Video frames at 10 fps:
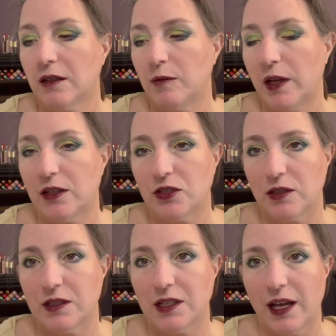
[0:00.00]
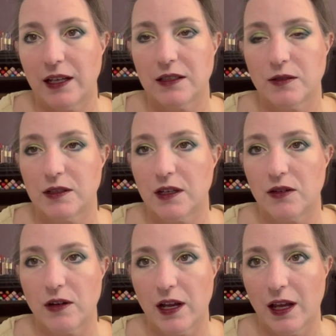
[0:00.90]
make sure it's tight so it's not
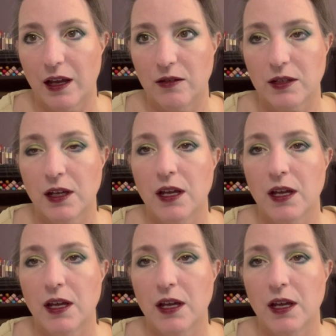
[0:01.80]
drying out.